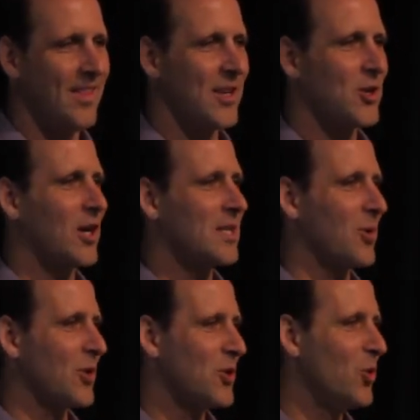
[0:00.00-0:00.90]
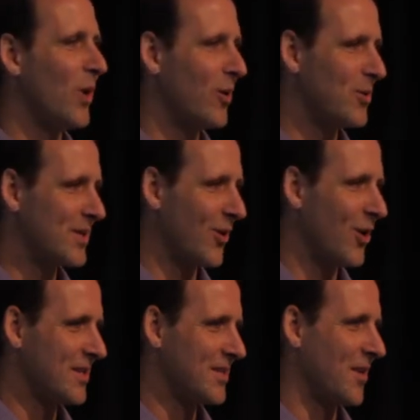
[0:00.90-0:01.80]
that talks about the two arrows that
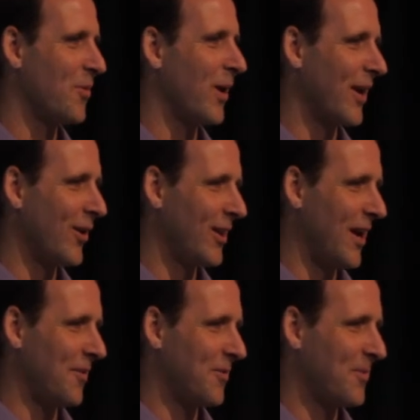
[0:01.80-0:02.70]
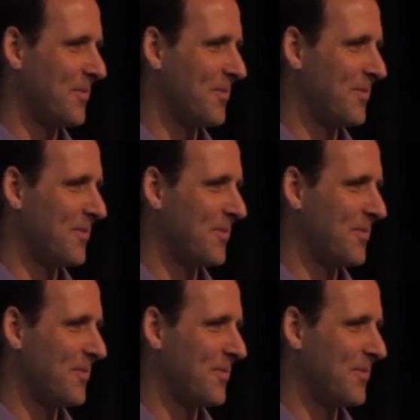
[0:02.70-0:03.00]
cause suffering in our life.